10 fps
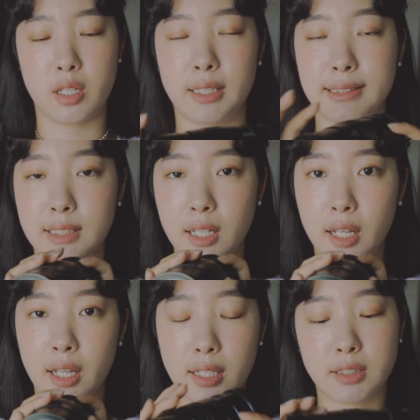Yes,
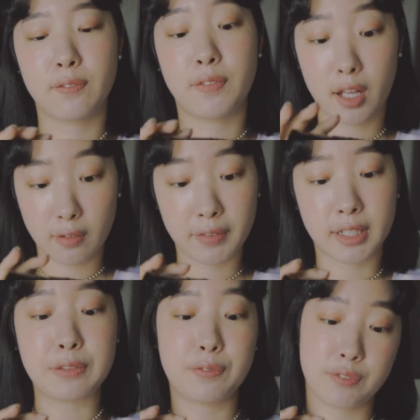it's a
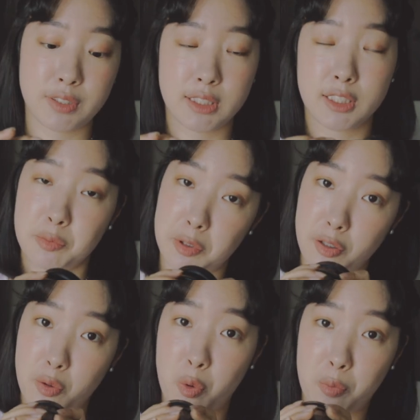velvet 56
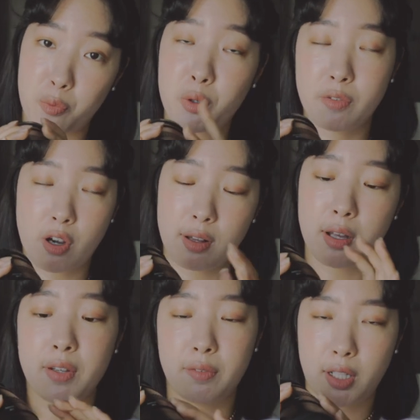millimeter one, but we call
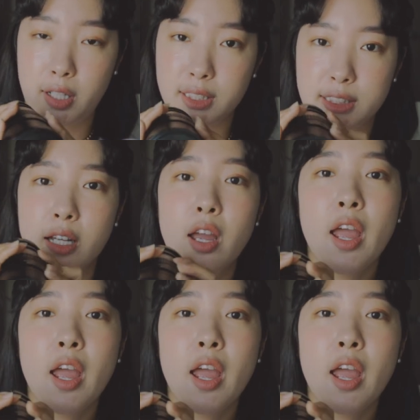that velvet lens.